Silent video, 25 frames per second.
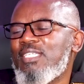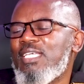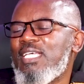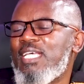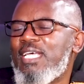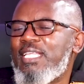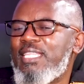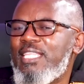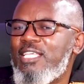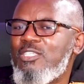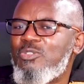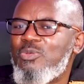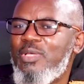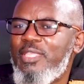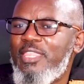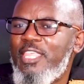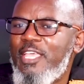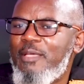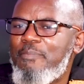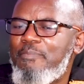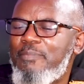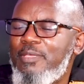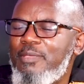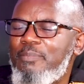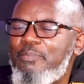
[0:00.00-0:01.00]
And that's why there are
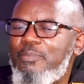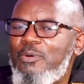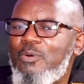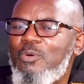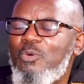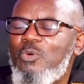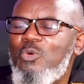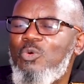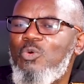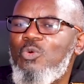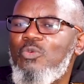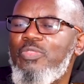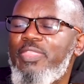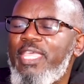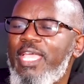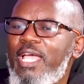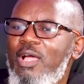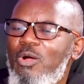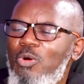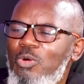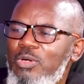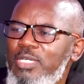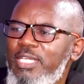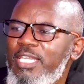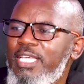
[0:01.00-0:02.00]
people who their
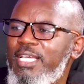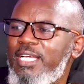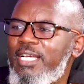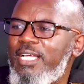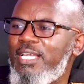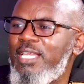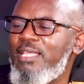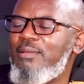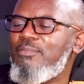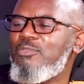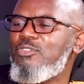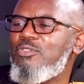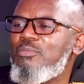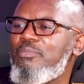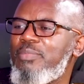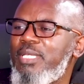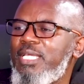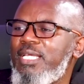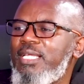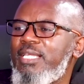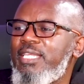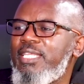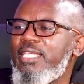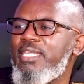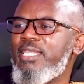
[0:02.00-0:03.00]
only claim to being
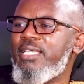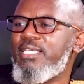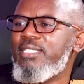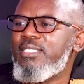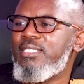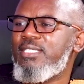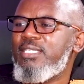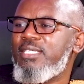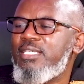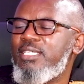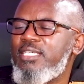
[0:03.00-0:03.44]
leaders